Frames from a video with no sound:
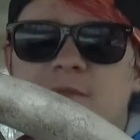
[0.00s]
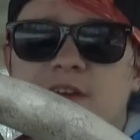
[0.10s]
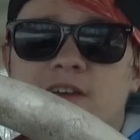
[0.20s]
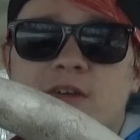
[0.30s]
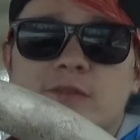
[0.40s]
from
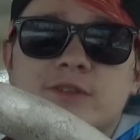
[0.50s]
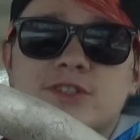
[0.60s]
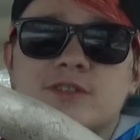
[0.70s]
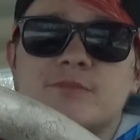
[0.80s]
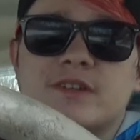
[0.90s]
here we
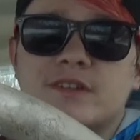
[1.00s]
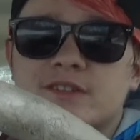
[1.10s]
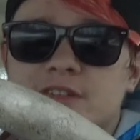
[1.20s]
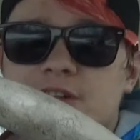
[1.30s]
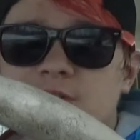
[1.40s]
should be
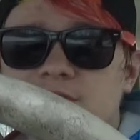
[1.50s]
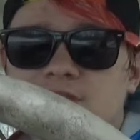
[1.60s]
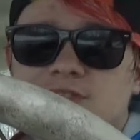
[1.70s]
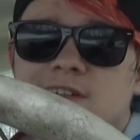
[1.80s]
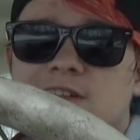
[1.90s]
good to go to
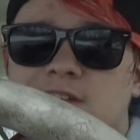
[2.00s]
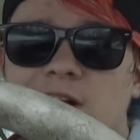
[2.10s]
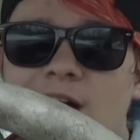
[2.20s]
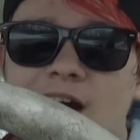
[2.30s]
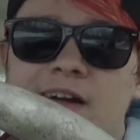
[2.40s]
start the
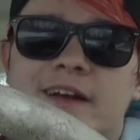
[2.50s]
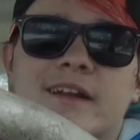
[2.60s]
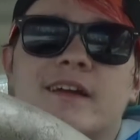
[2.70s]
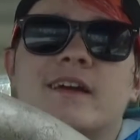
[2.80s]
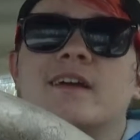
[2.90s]
car
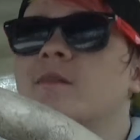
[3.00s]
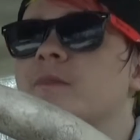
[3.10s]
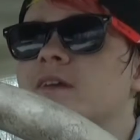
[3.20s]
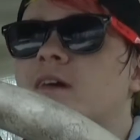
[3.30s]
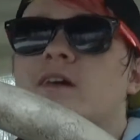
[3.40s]
and
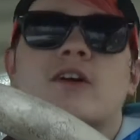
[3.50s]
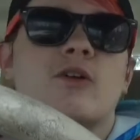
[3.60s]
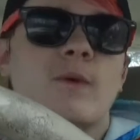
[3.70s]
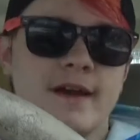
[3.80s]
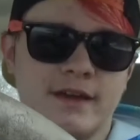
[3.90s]
be on
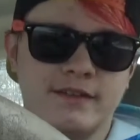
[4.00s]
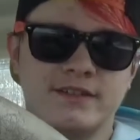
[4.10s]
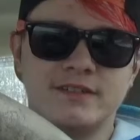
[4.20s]
our way.